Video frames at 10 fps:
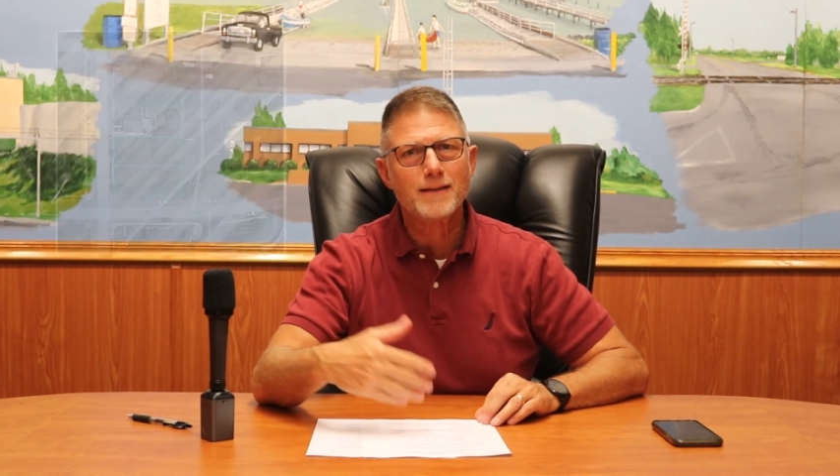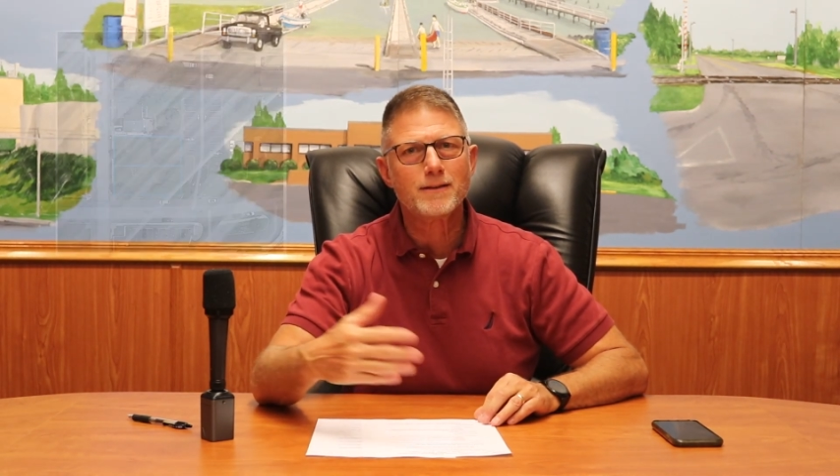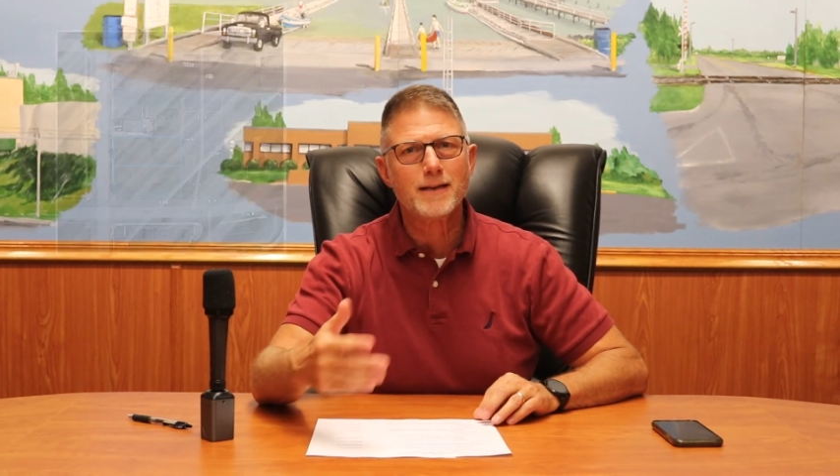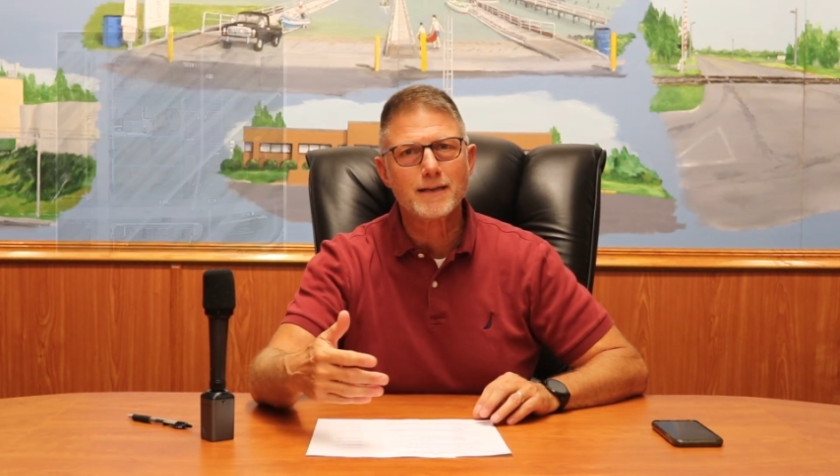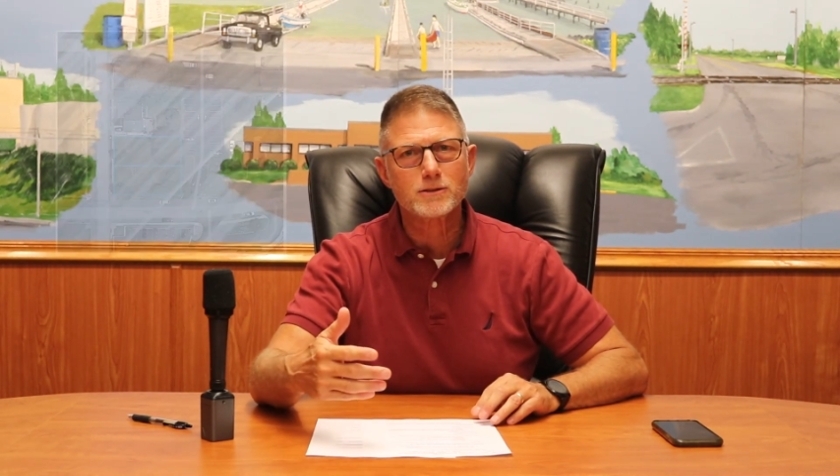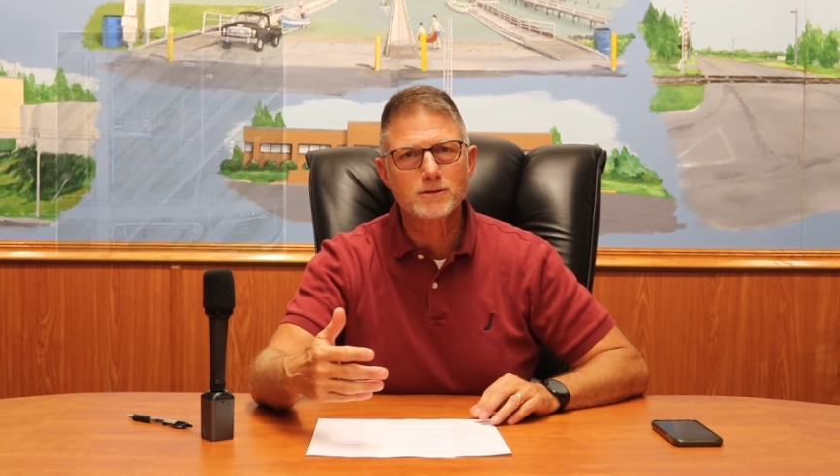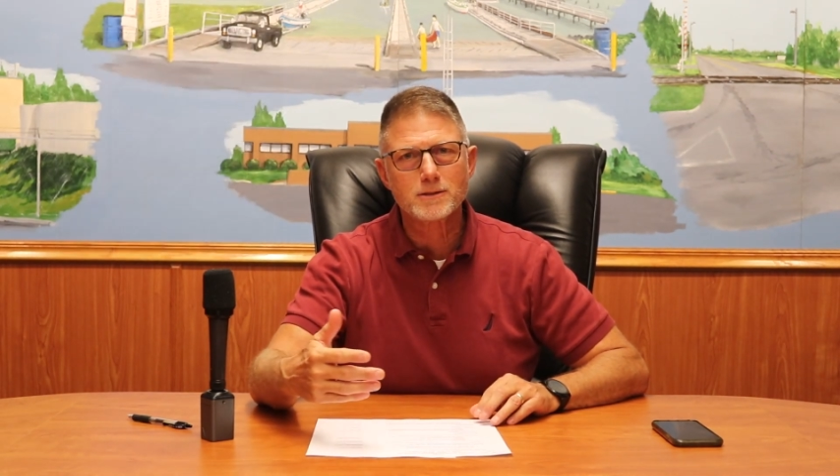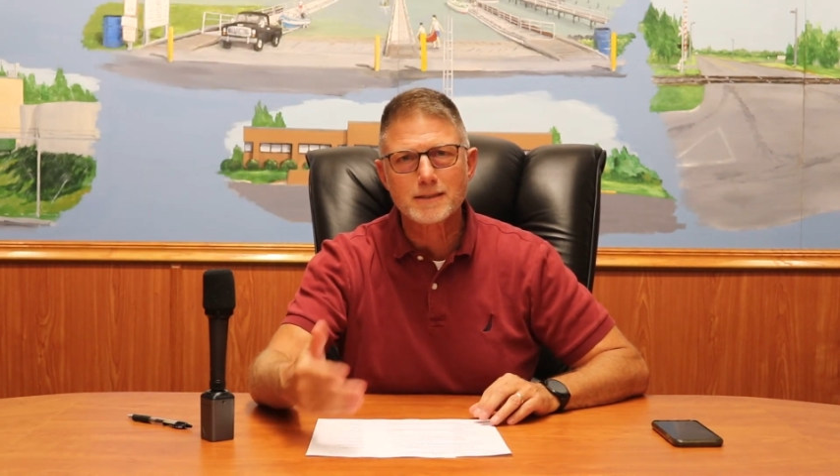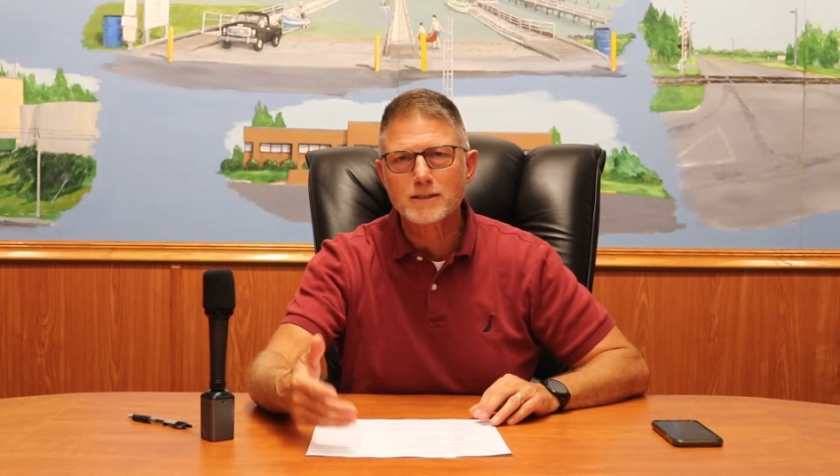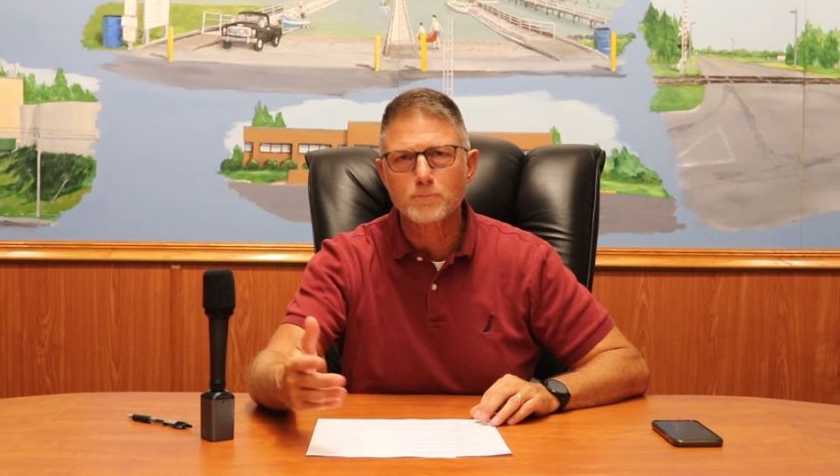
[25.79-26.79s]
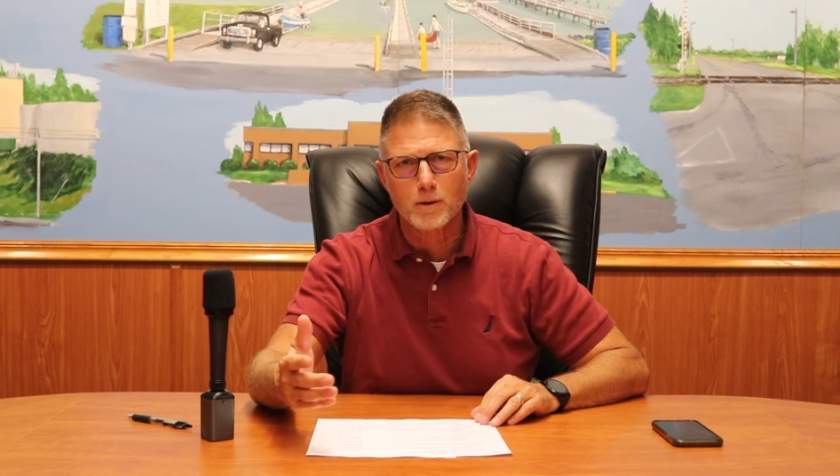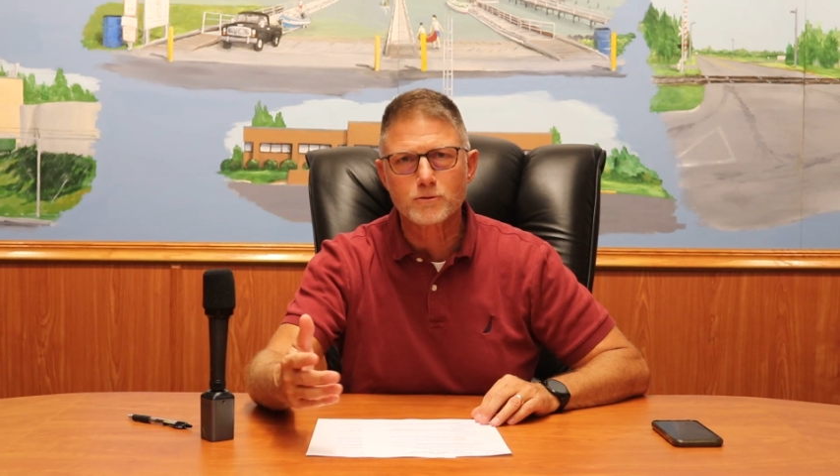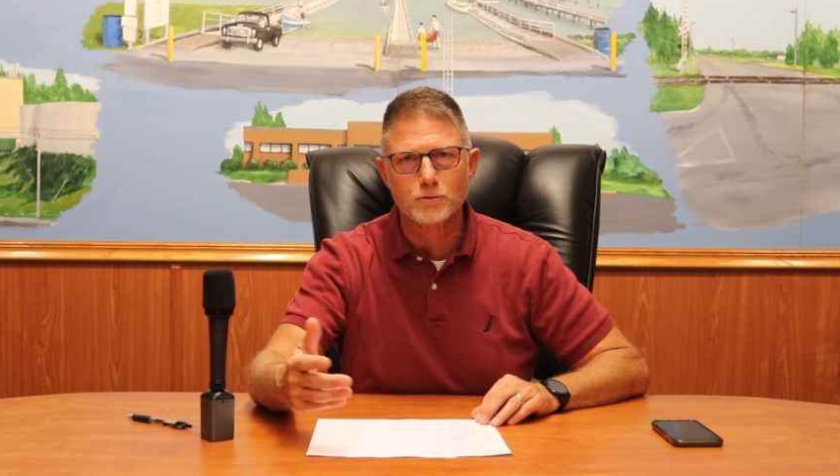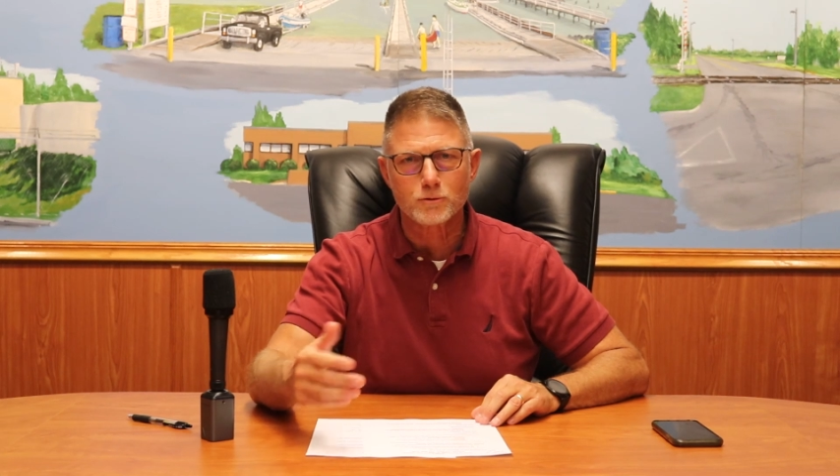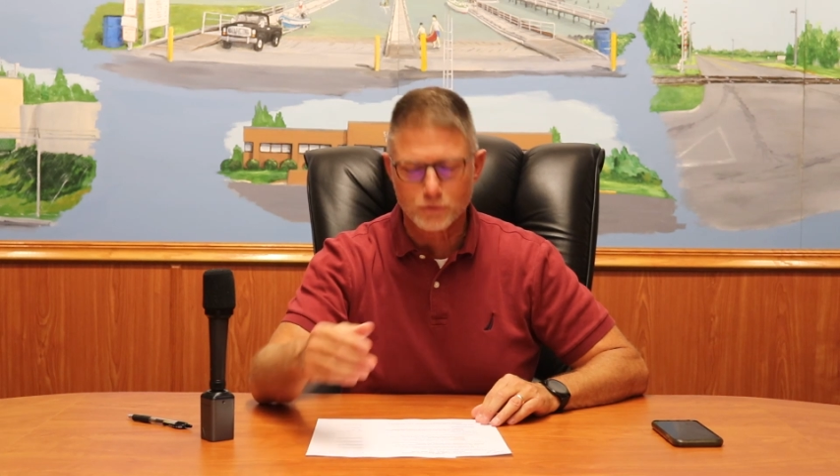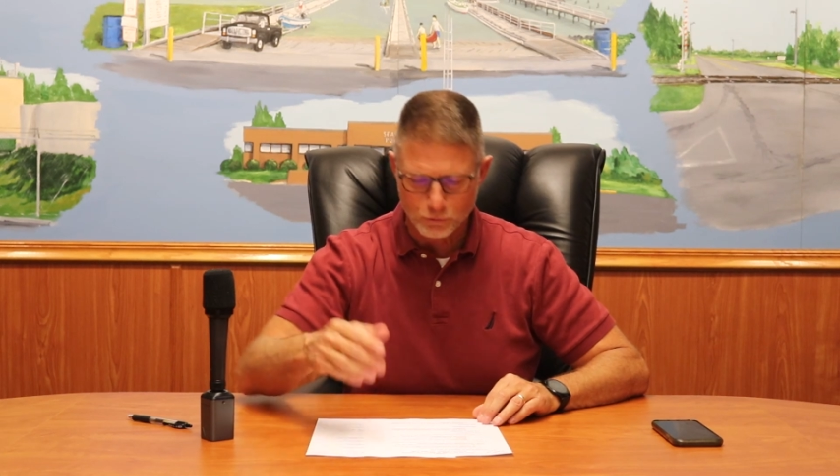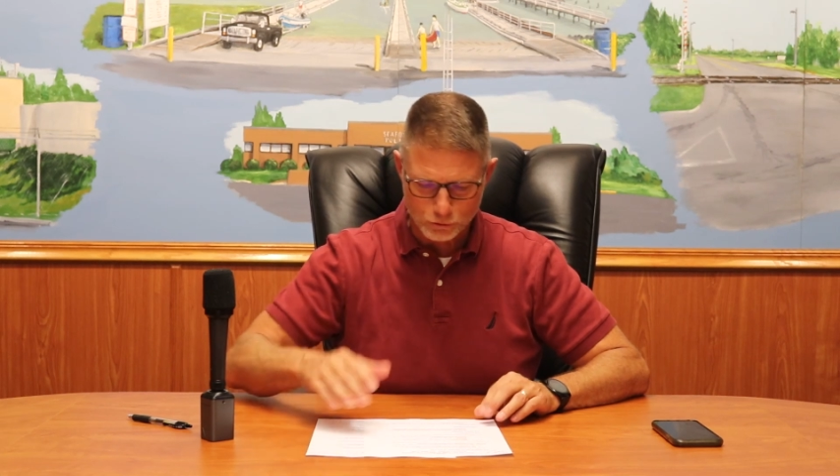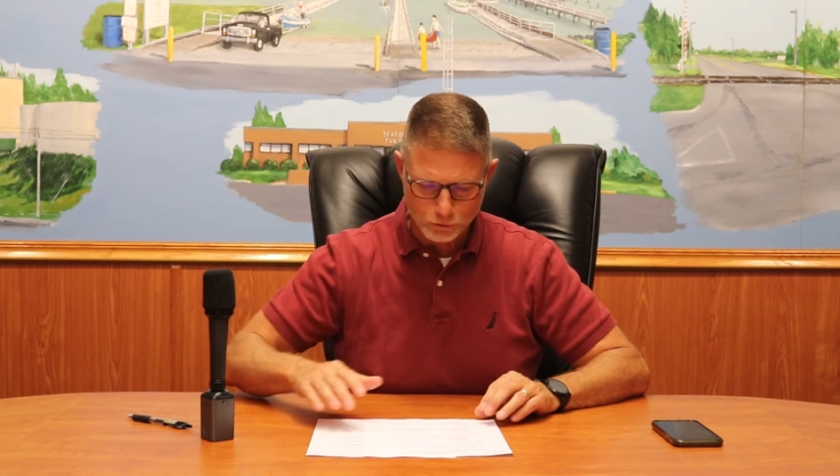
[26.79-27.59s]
in the next 6 months or so.